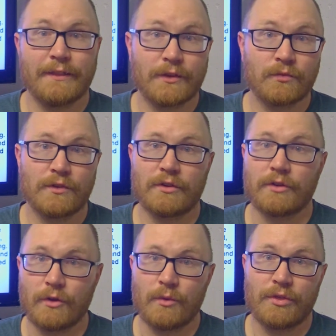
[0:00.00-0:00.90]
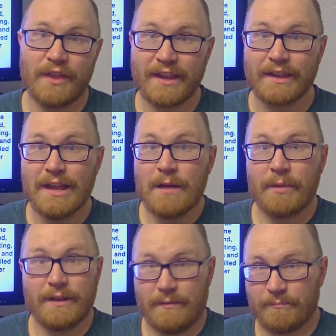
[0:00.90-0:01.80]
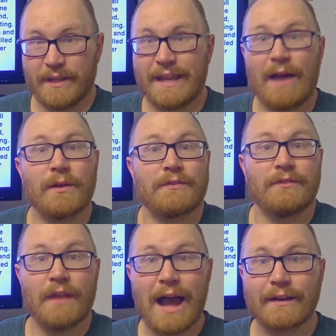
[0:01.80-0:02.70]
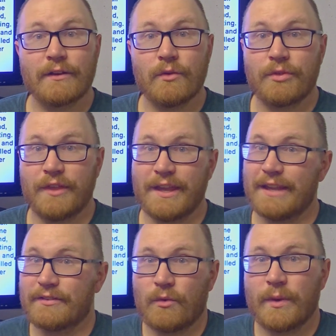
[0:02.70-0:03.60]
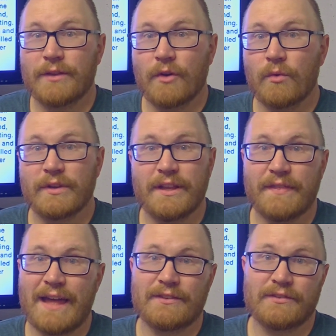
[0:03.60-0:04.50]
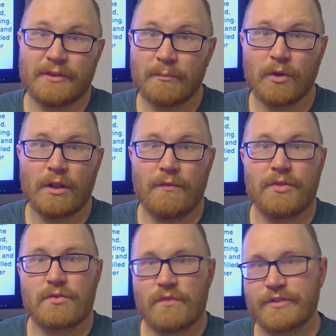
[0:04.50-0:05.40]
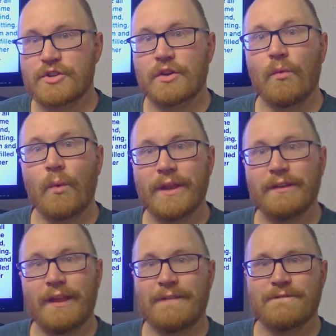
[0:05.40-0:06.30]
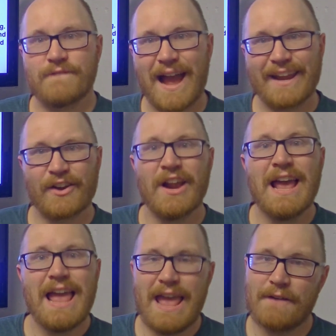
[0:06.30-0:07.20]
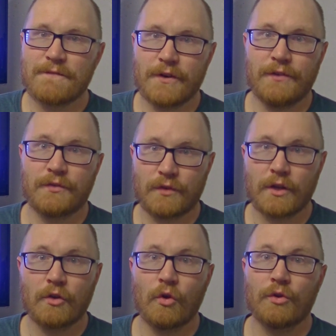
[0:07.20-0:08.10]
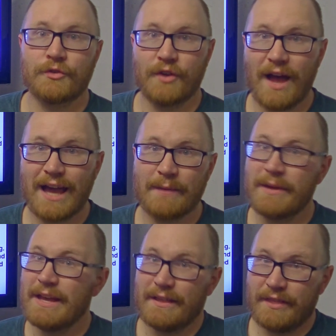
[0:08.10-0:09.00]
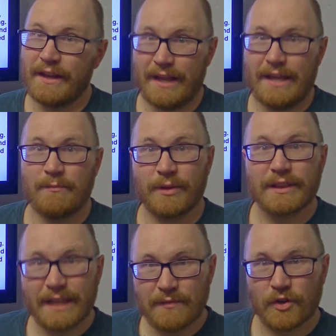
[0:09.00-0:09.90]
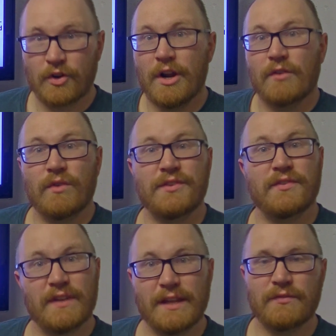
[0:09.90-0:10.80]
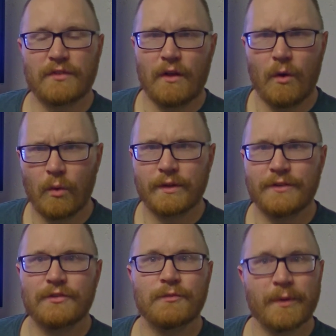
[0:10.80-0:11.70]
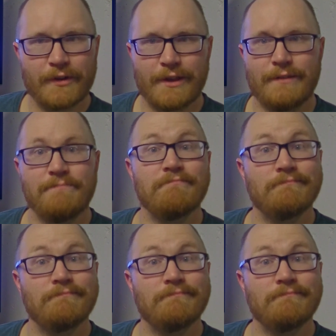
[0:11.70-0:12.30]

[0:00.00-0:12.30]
This was a new thing, but now it's not a new thing, and so we don't need that symbol of the rushing wind and fire every single time that a believer receives the Holy Spirit.